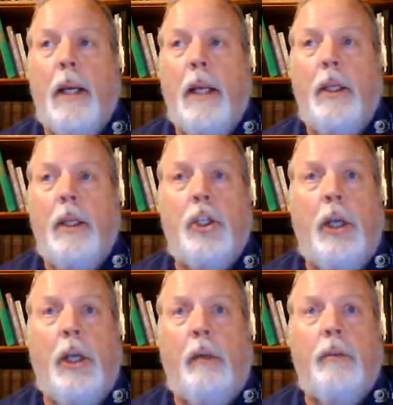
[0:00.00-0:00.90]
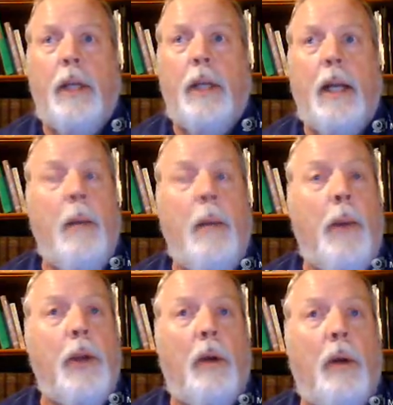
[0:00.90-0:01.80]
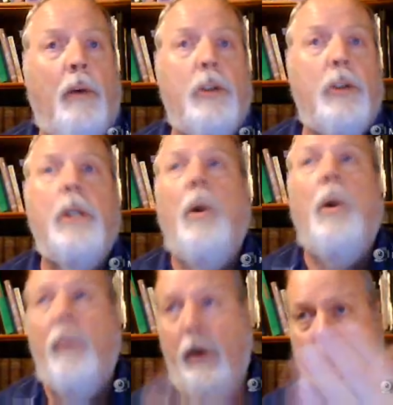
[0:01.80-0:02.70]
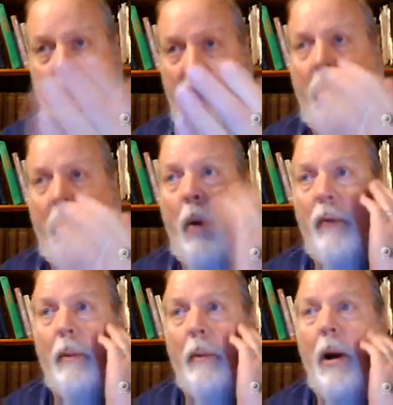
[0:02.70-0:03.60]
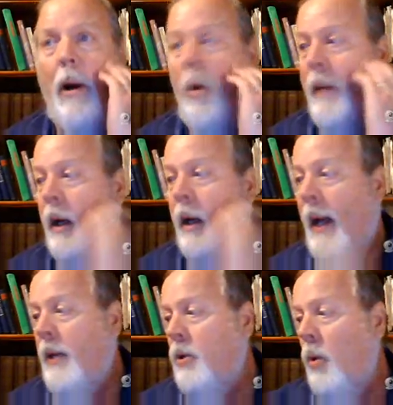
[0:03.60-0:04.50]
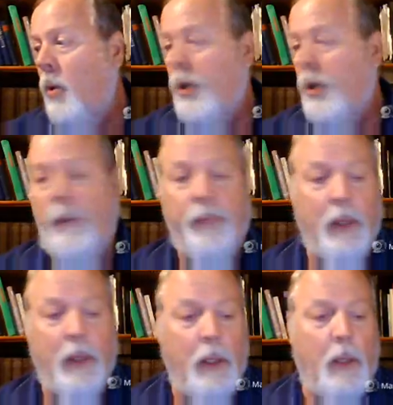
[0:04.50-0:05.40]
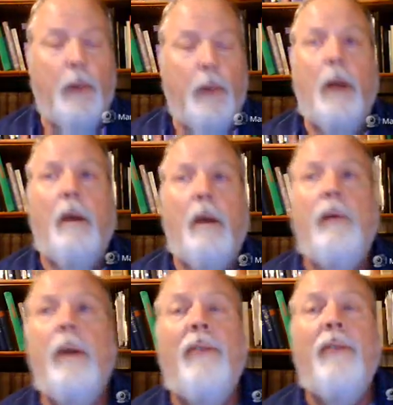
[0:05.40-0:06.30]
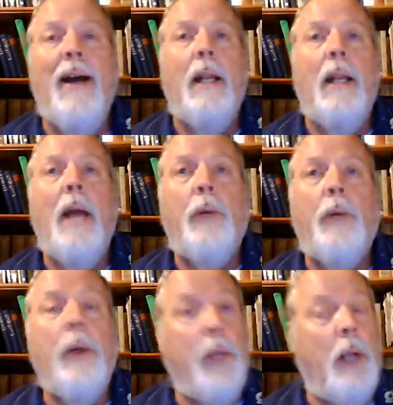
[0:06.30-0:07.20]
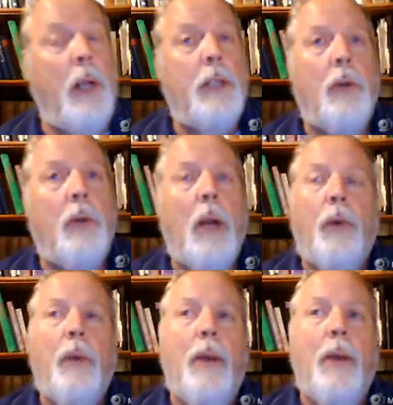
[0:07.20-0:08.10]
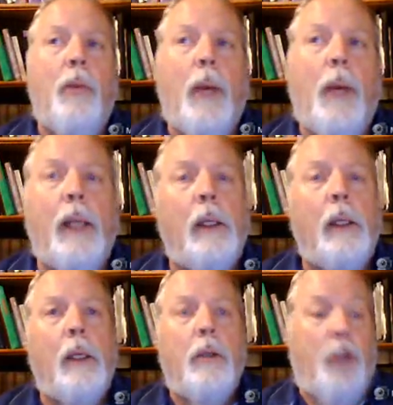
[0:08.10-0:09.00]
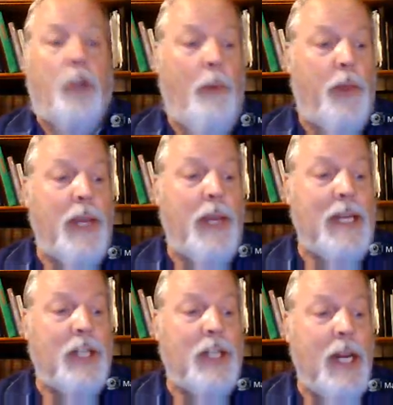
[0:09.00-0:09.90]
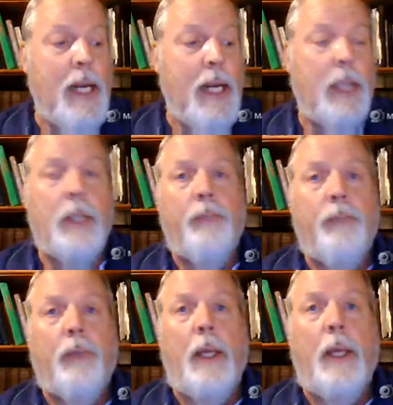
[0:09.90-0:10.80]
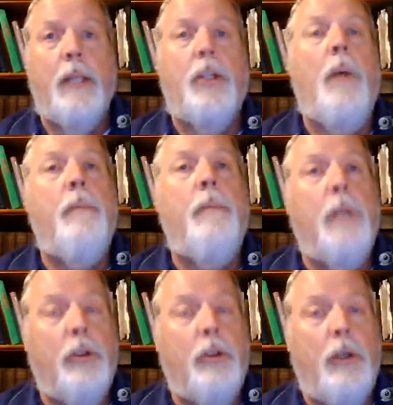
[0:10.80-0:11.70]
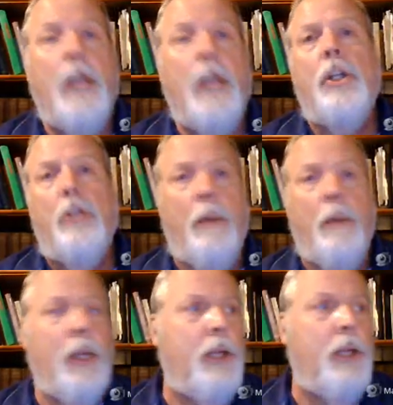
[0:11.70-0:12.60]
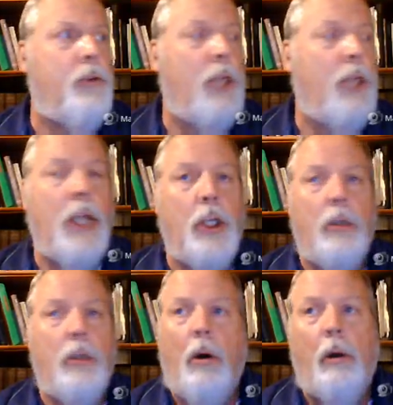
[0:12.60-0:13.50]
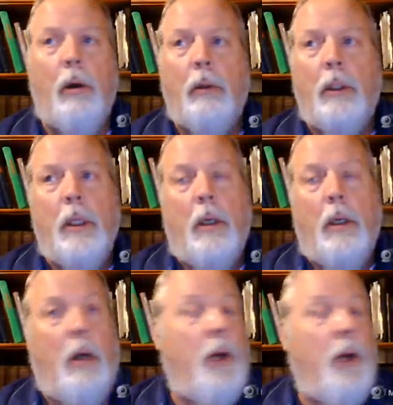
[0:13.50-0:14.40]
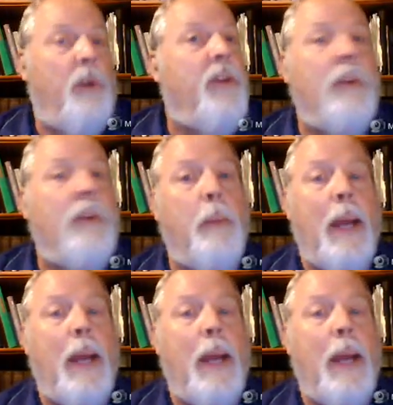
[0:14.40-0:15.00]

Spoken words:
in the shelves at Emory University over here not far away from my home in Atlanta, Georgia, a very fine library, theological library by the way, some theses and some dissertations. Some of the dissertations are 150